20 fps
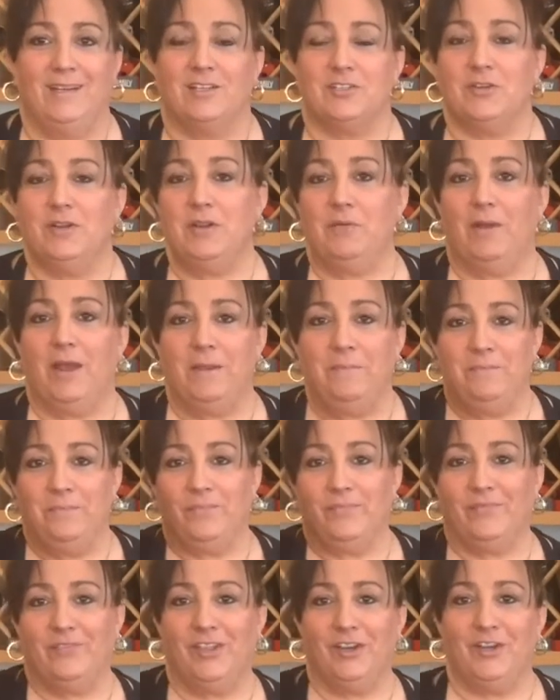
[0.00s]
So anyway,
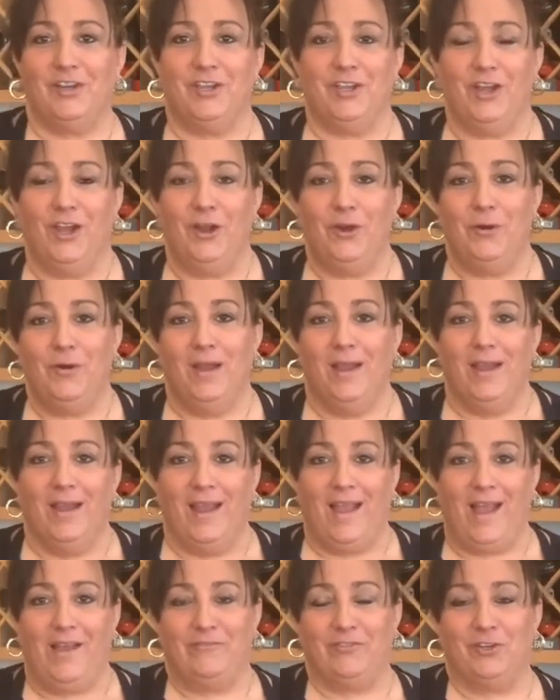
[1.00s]
there you go.
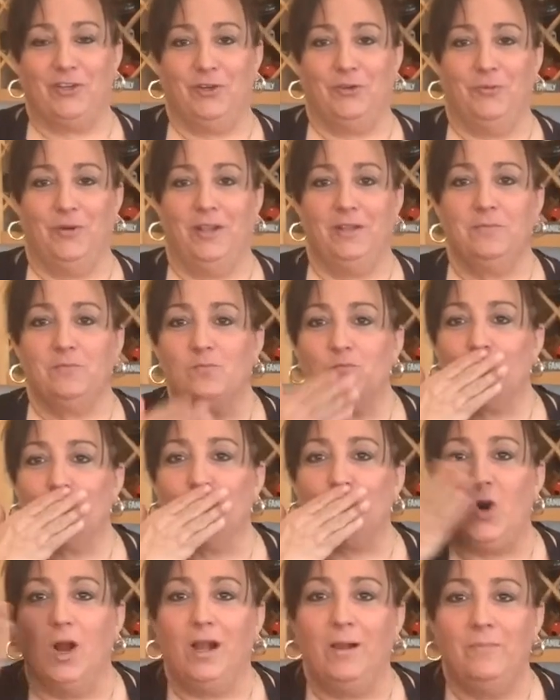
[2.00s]
Have a good one.
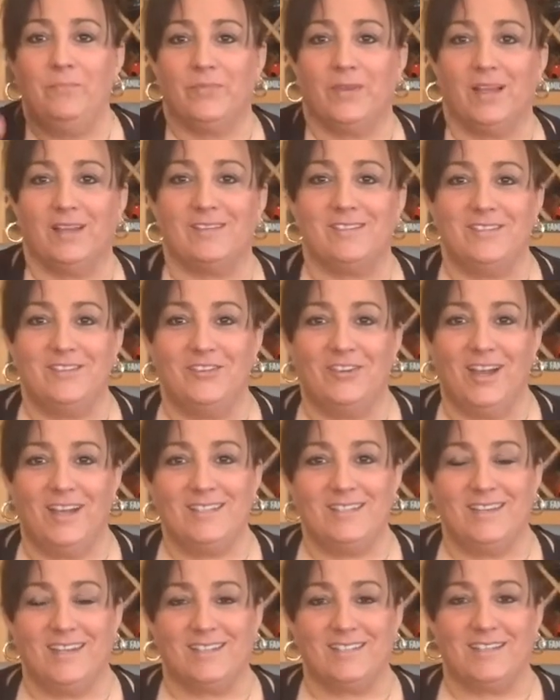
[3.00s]
Mwah. I'll see you
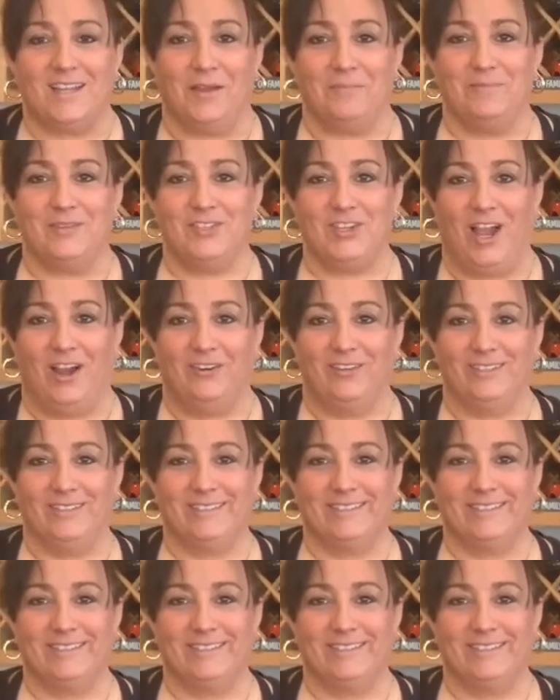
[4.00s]
guys next time. Ciao.